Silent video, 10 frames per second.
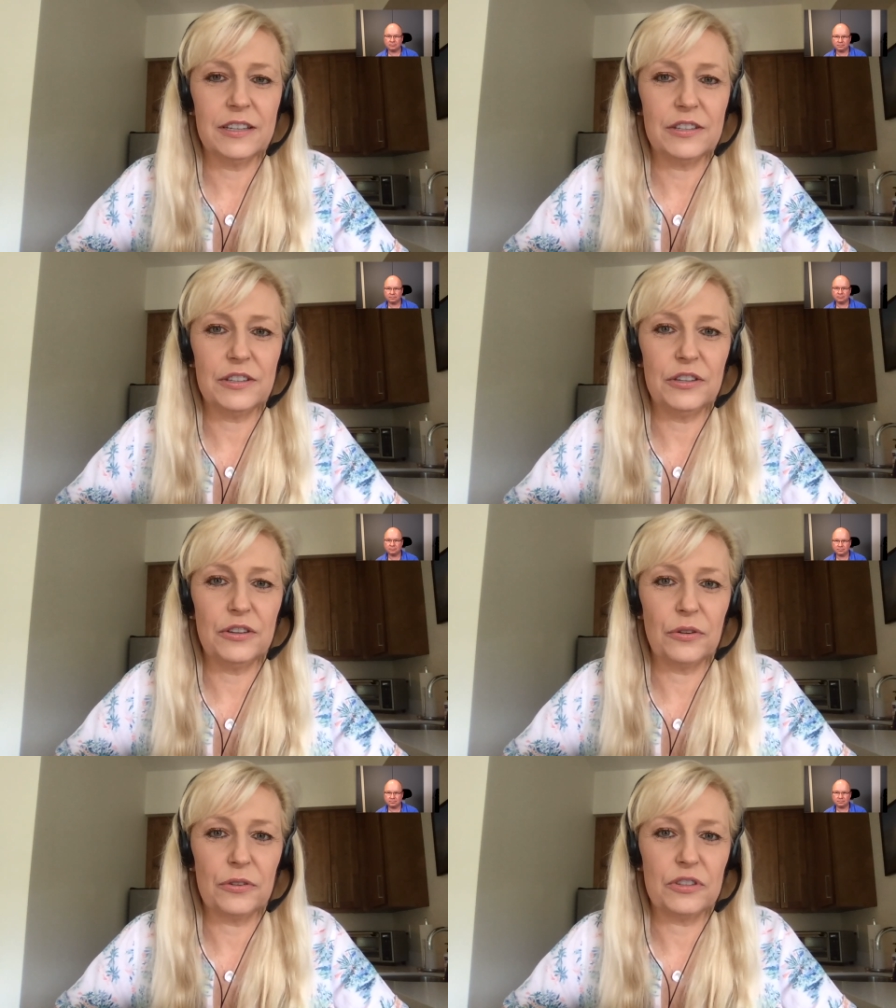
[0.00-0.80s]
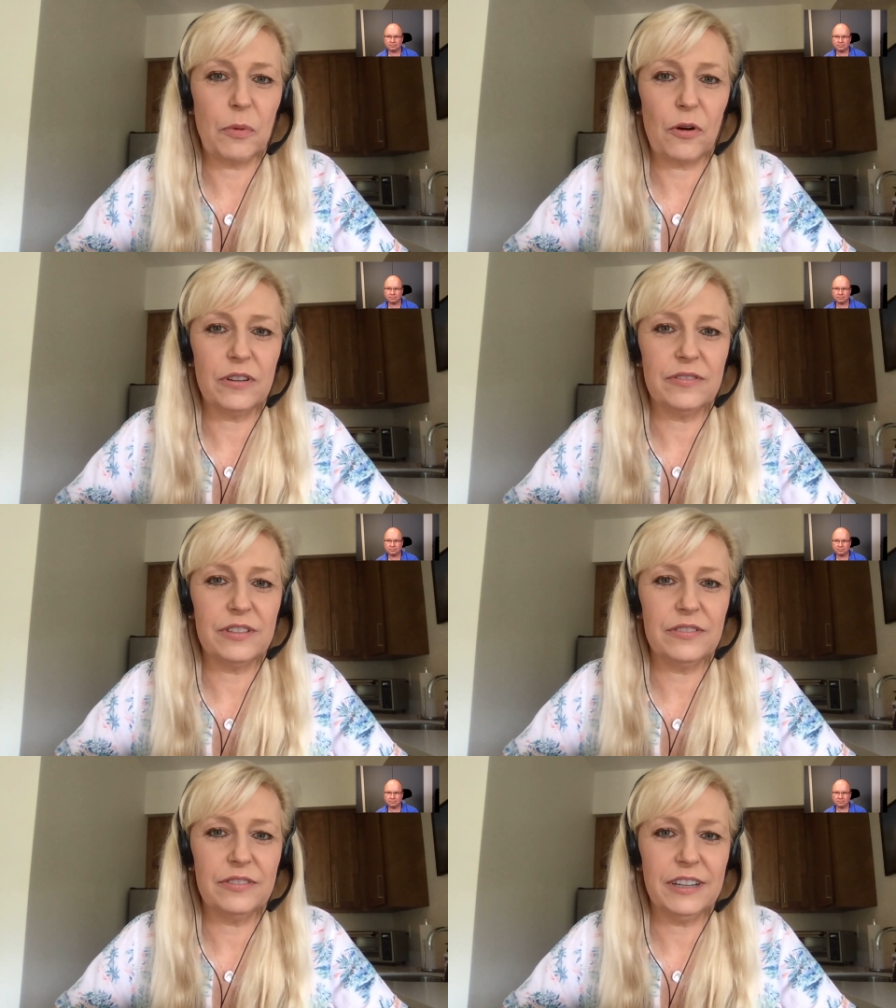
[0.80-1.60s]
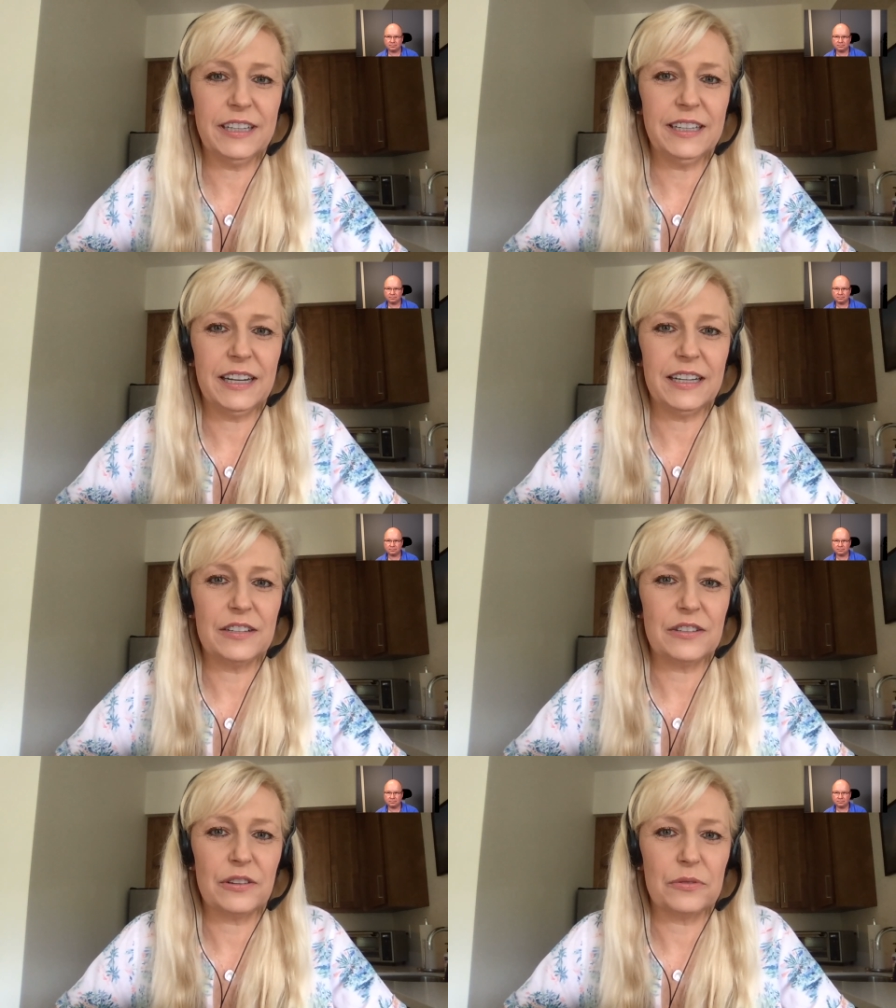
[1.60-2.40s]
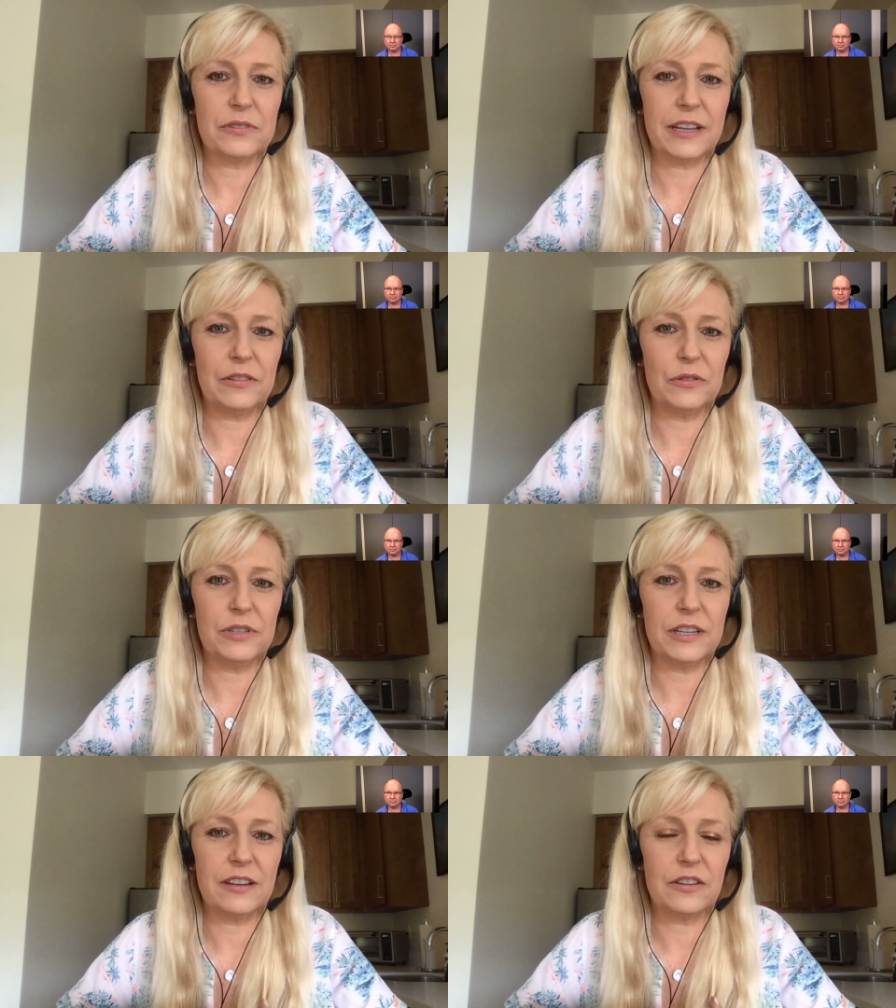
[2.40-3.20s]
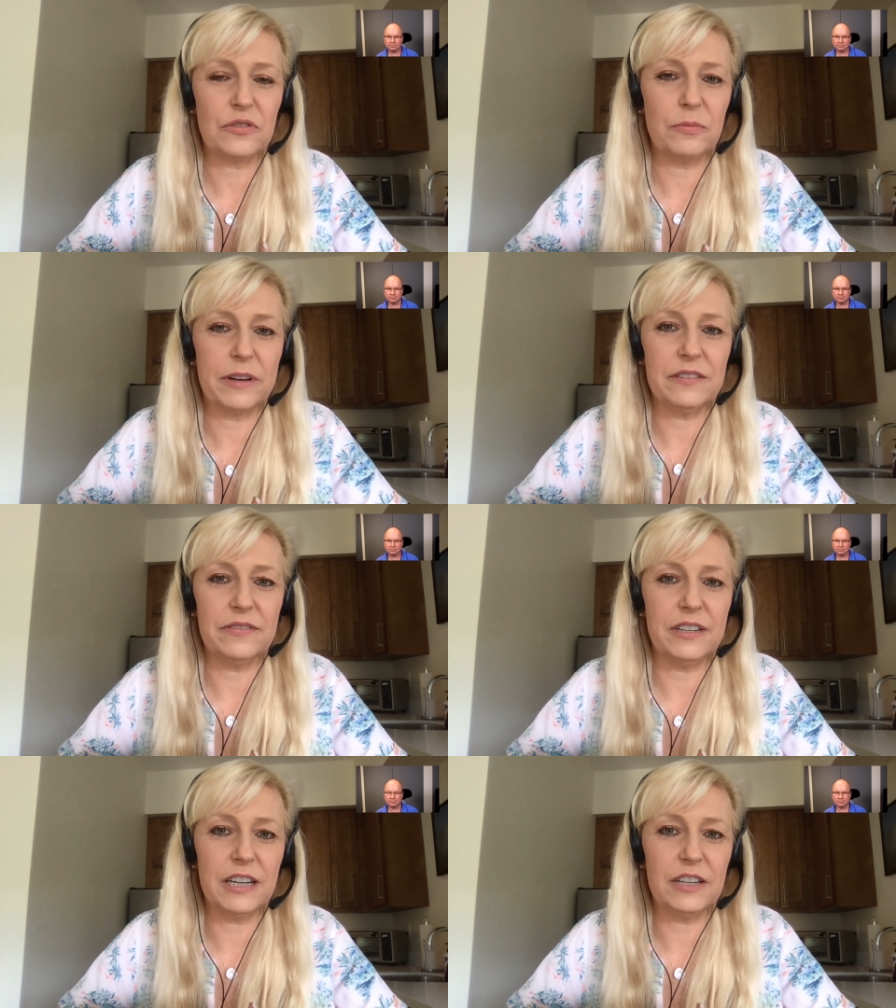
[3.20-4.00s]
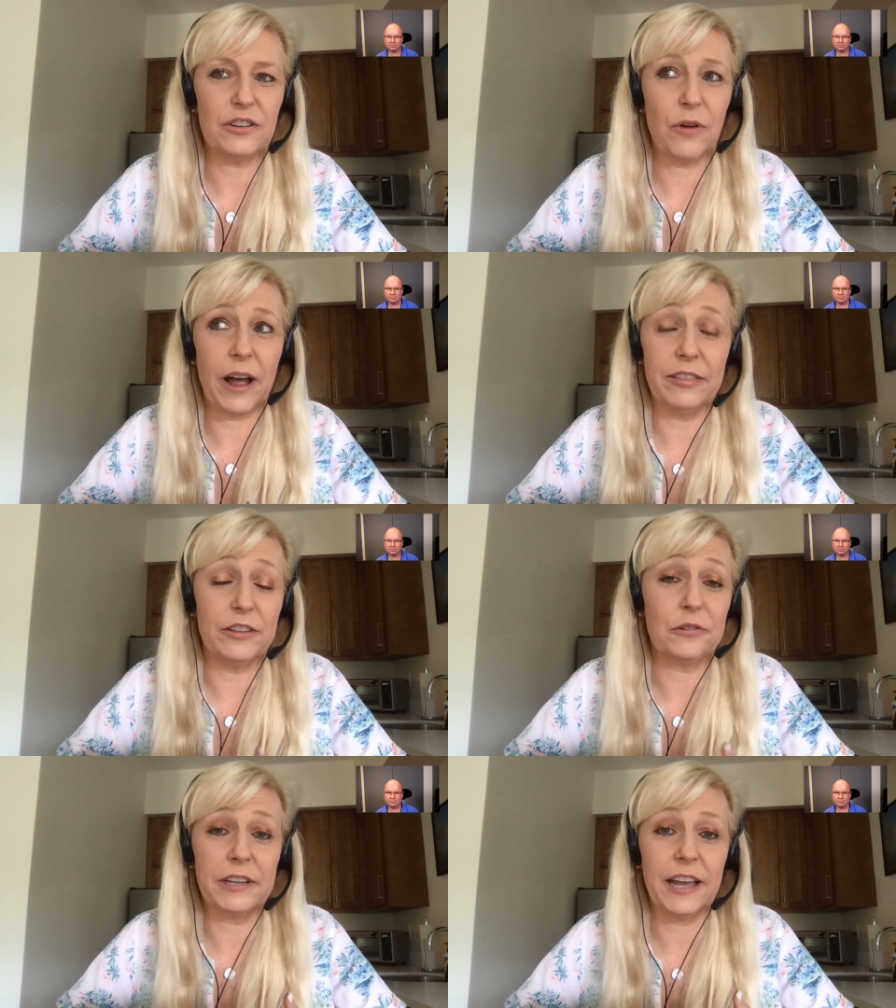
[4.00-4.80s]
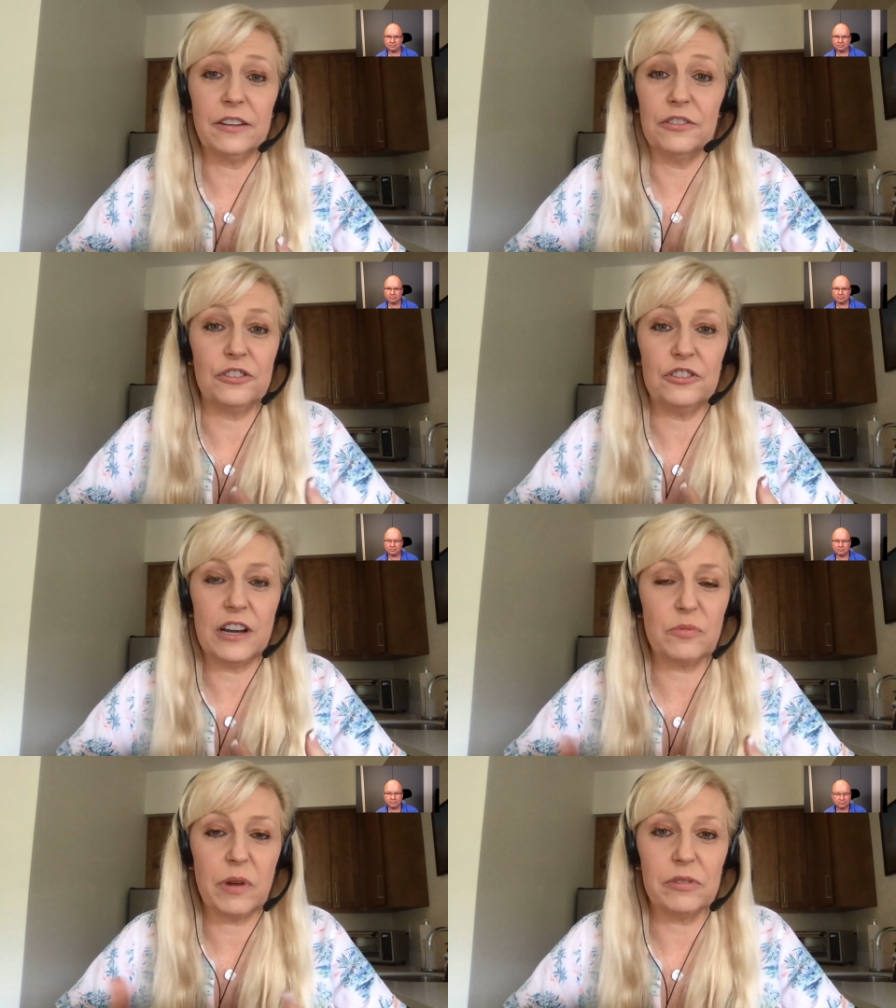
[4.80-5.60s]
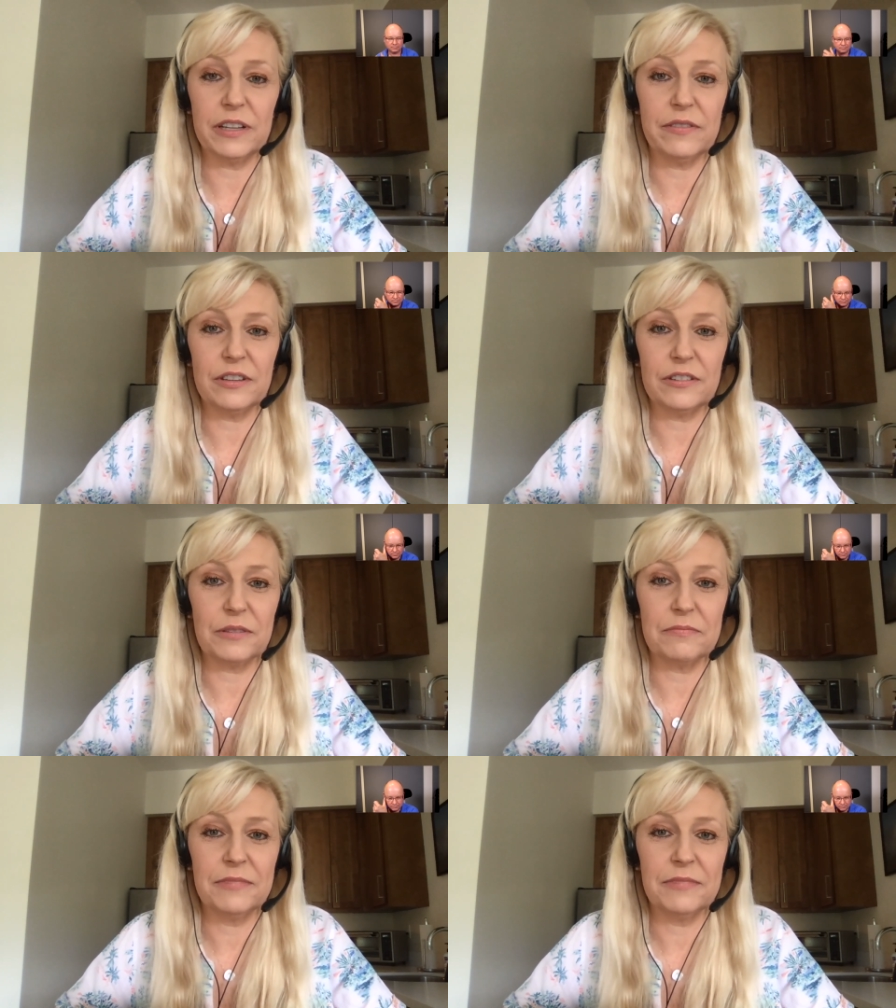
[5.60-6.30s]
you're a spark of the divine. And so it was like losing touch with my divinity. So I literally had to just change my belief system.